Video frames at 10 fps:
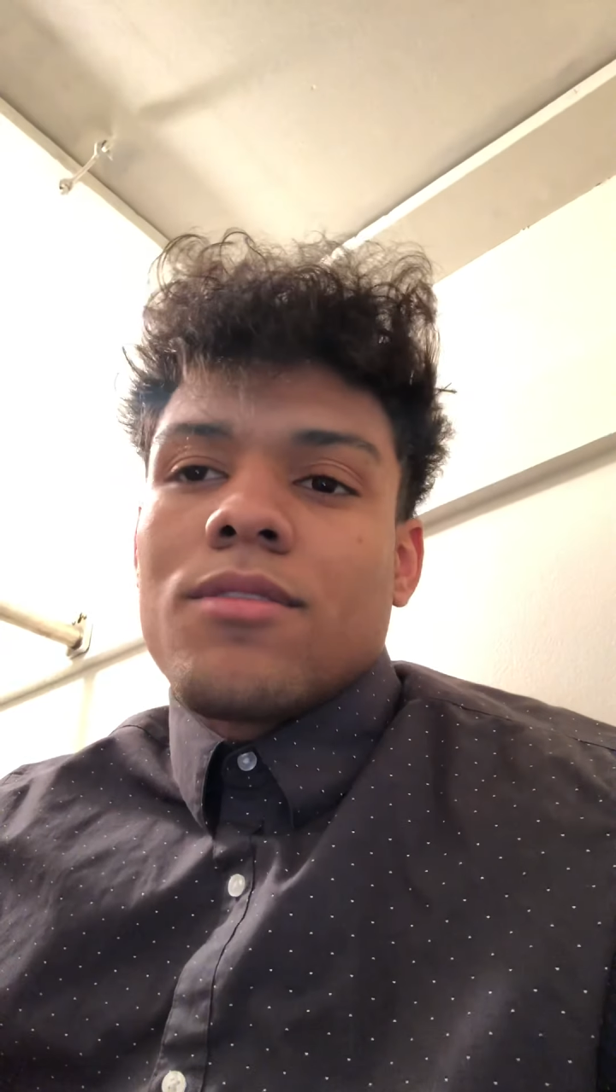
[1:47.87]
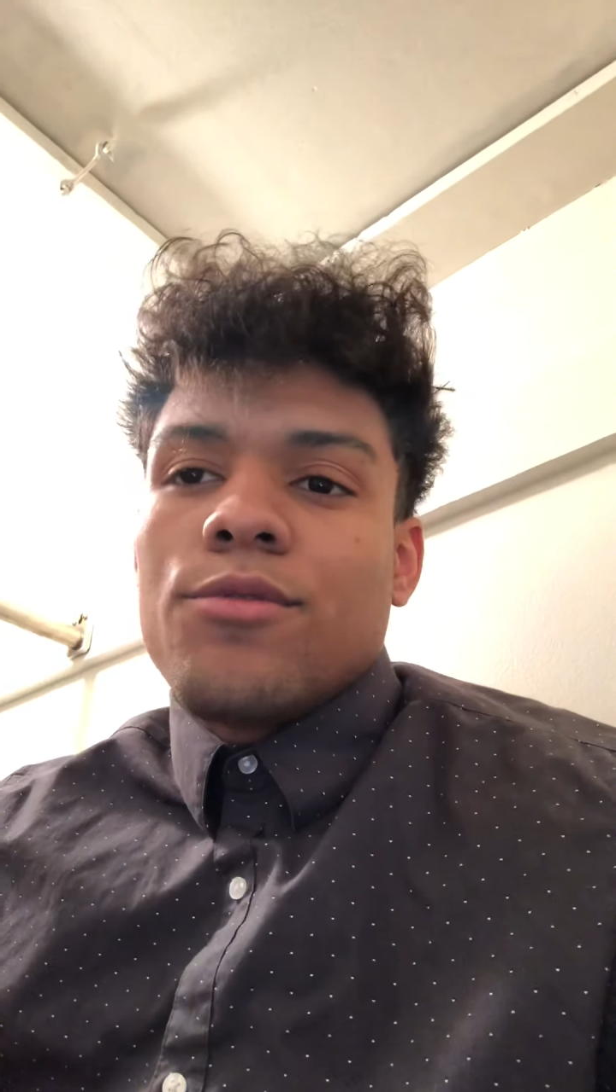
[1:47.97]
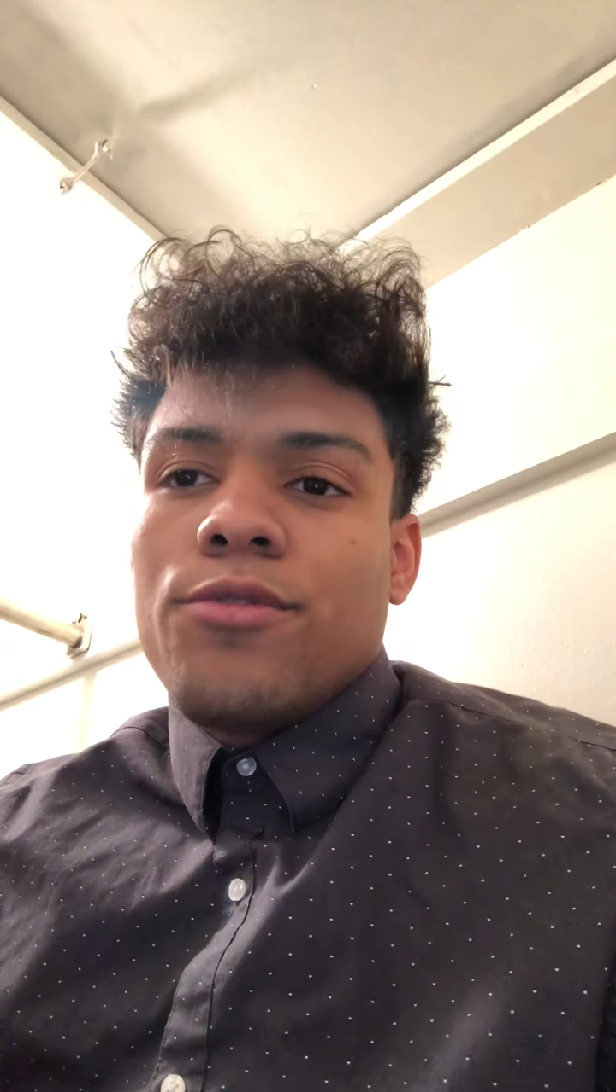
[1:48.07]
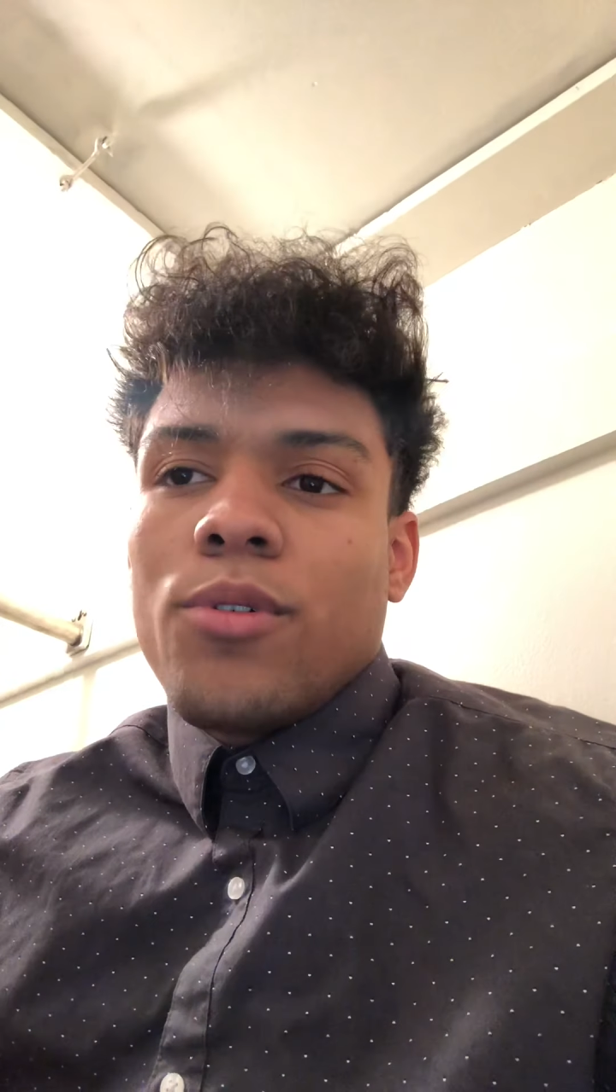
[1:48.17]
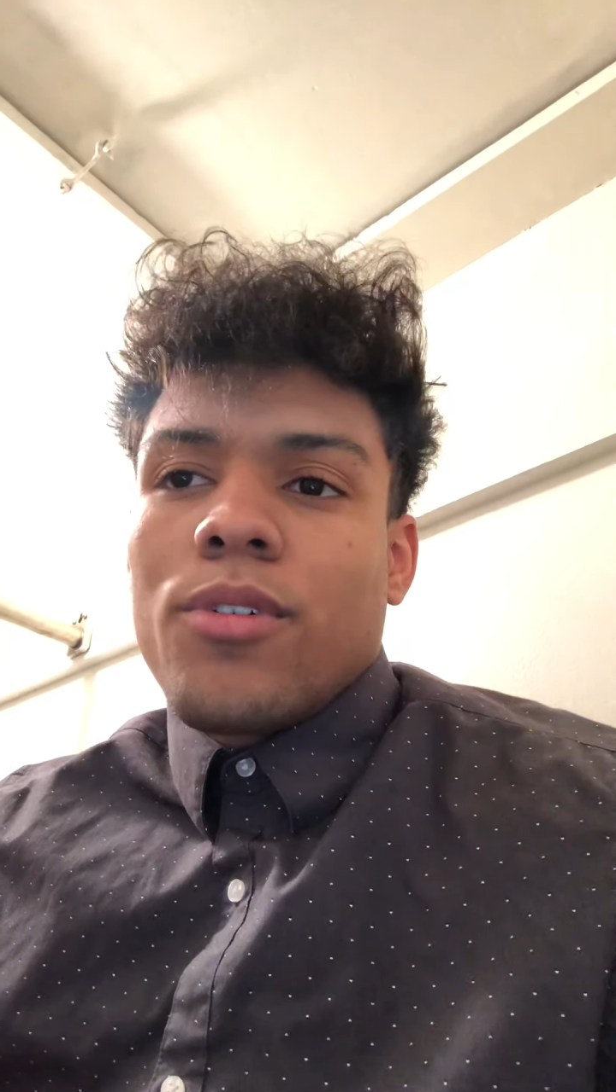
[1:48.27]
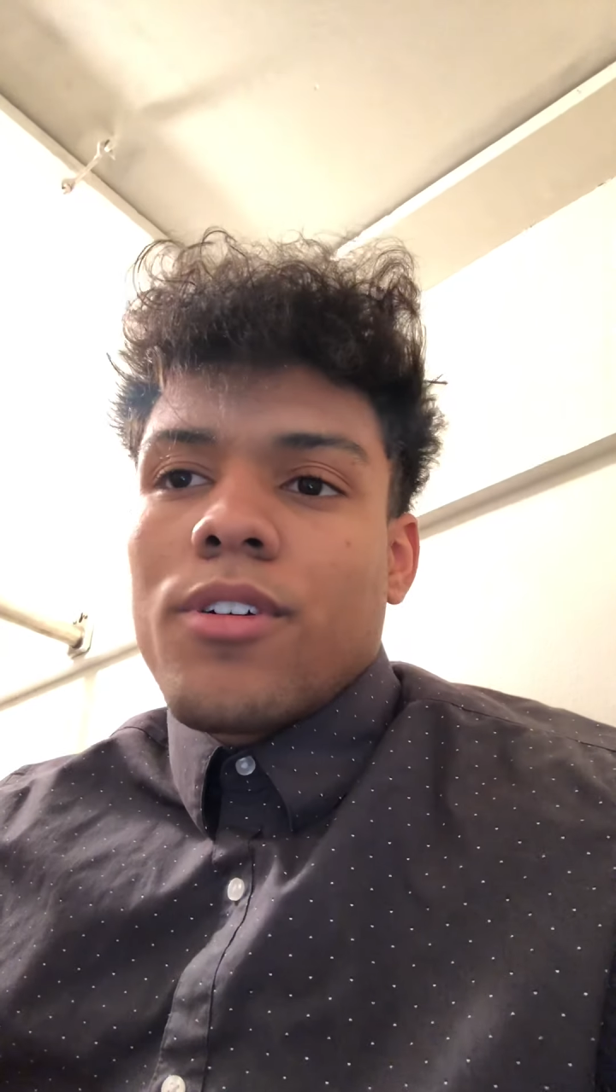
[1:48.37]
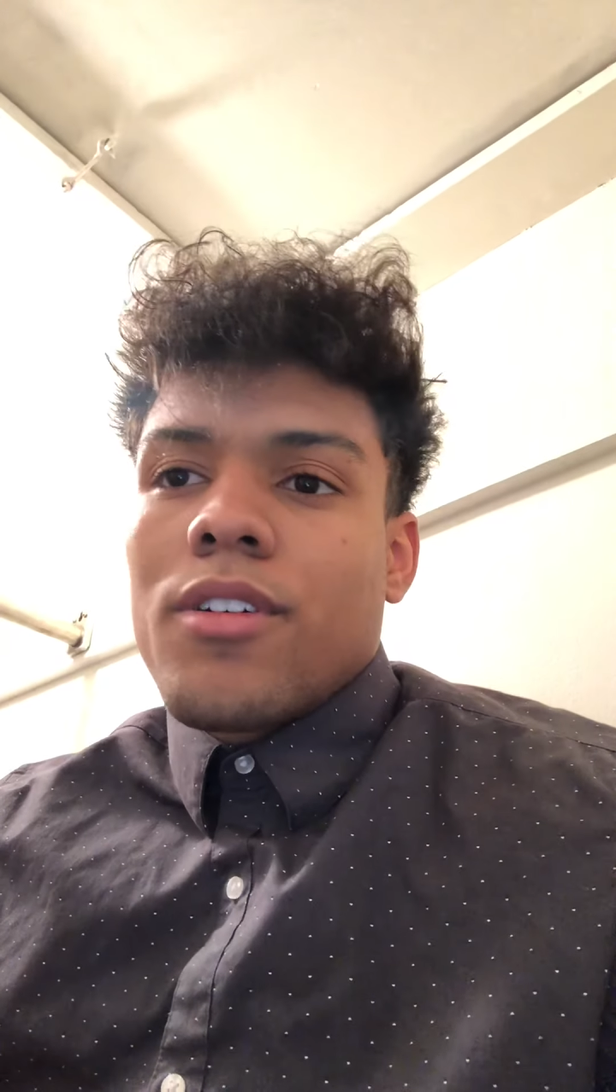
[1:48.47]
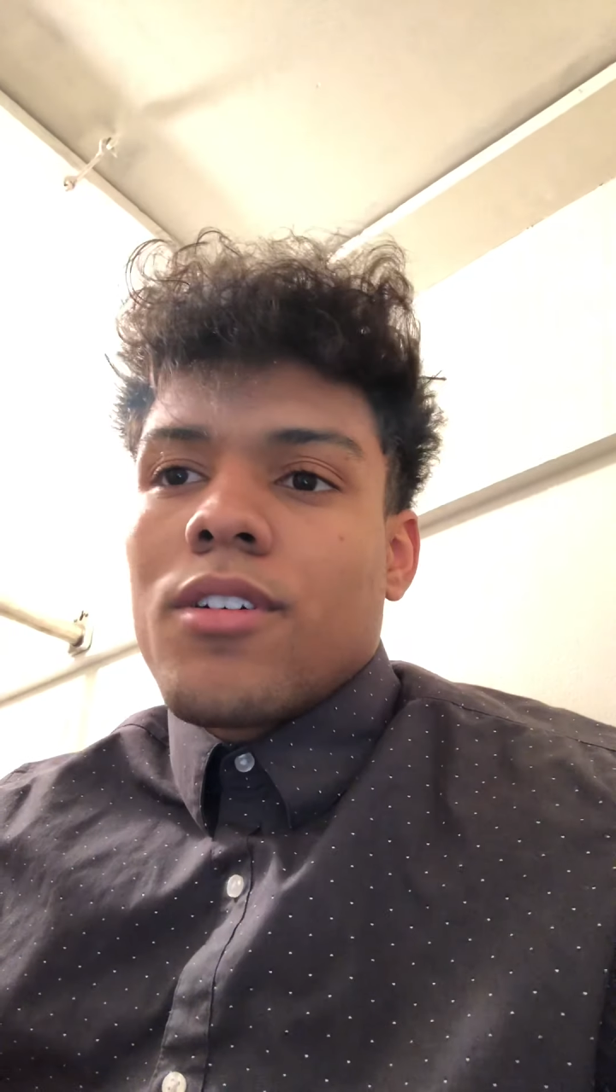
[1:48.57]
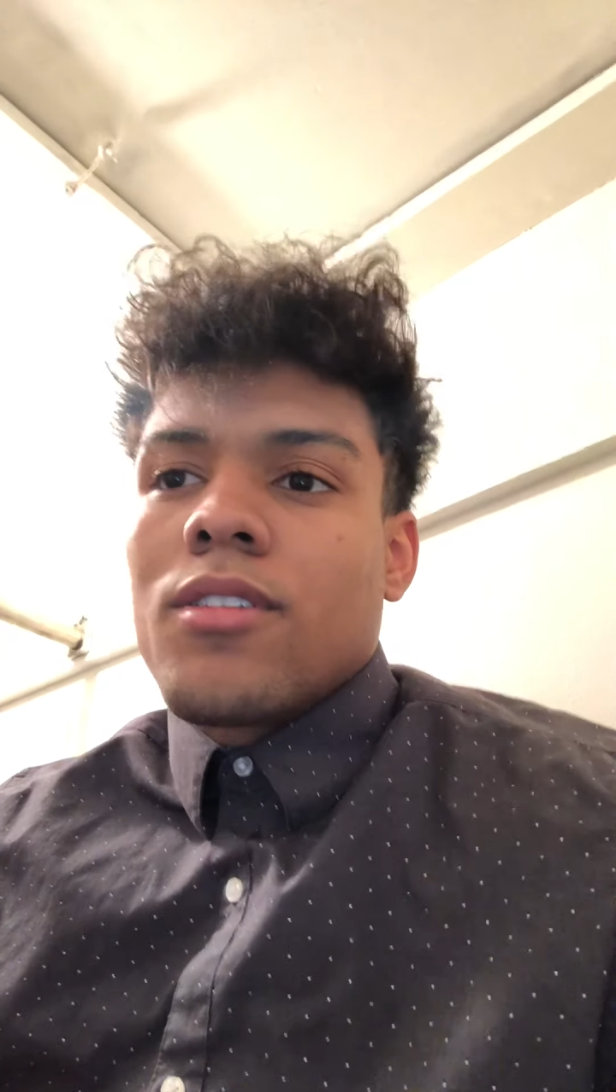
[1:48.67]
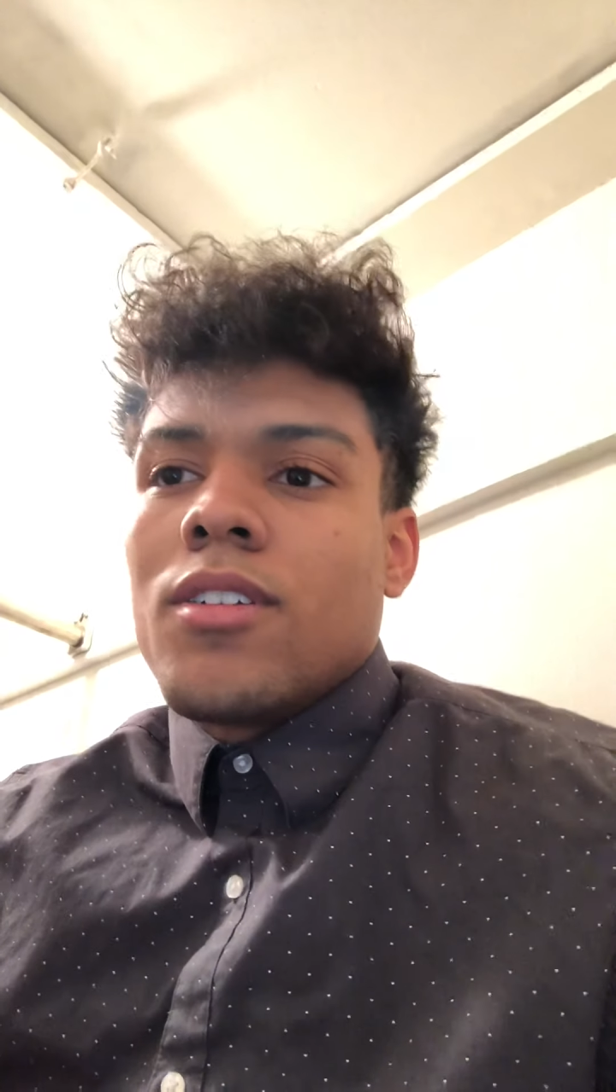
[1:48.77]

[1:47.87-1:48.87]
for